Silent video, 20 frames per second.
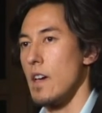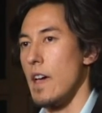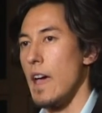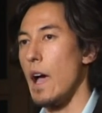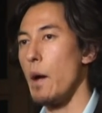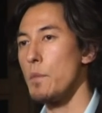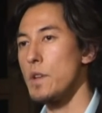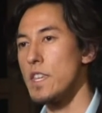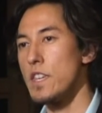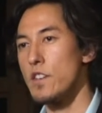
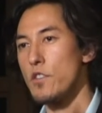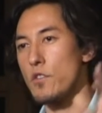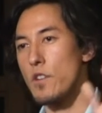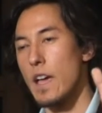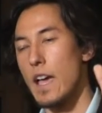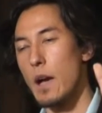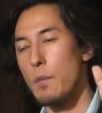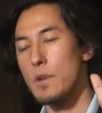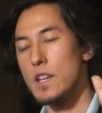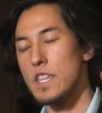How many,
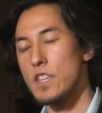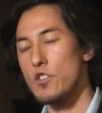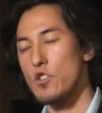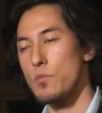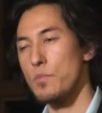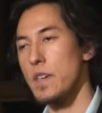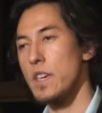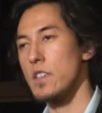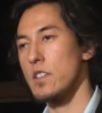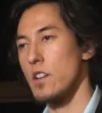how many
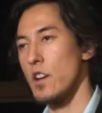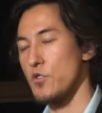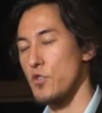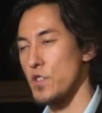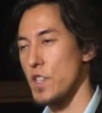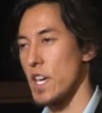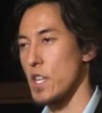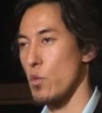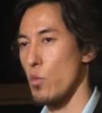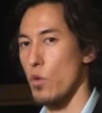European
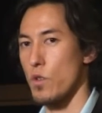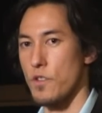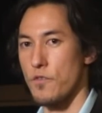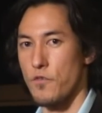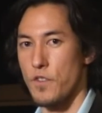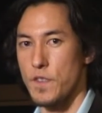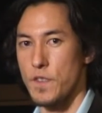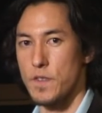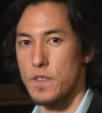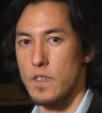countries had a war to
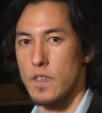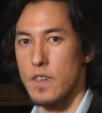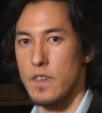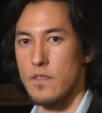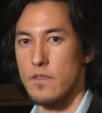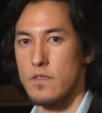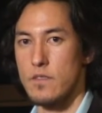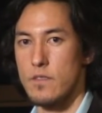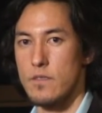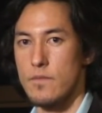free the
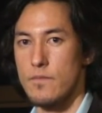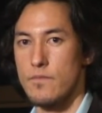slaves?